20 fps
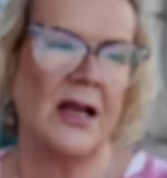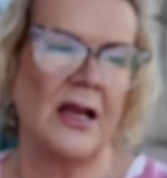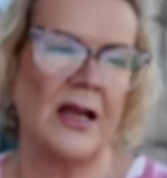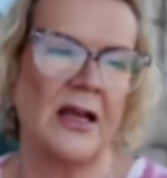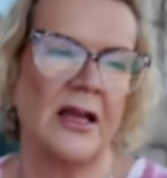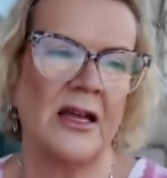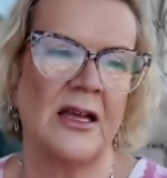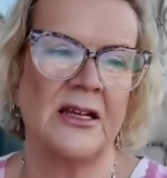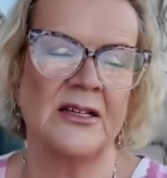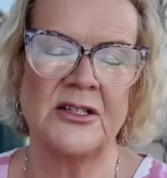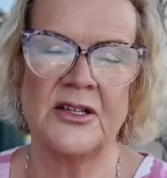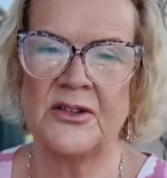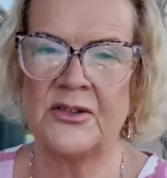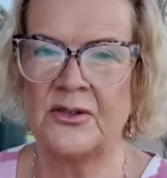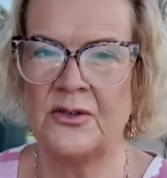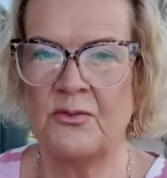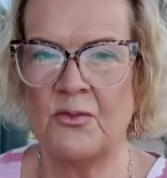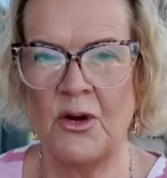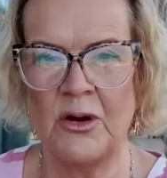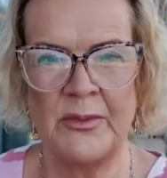And I
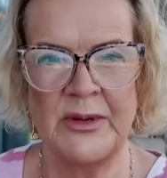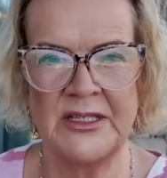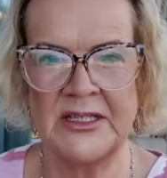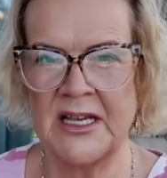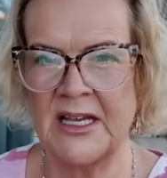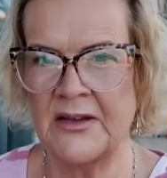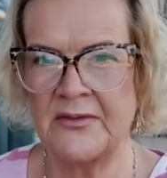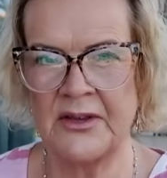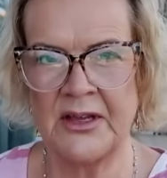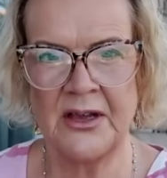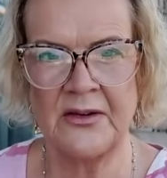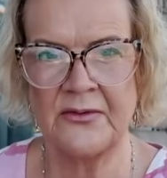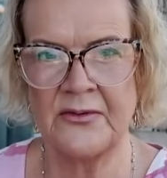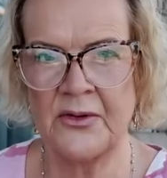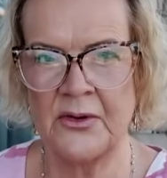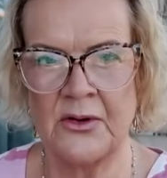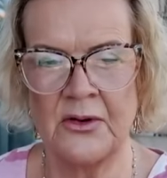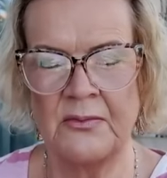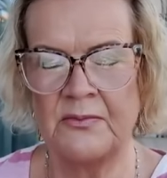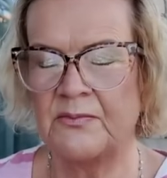thought, what am I saving it
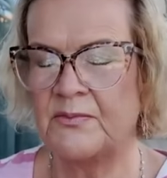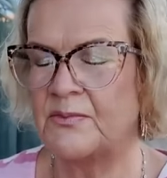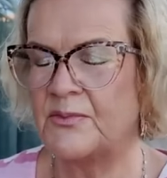for?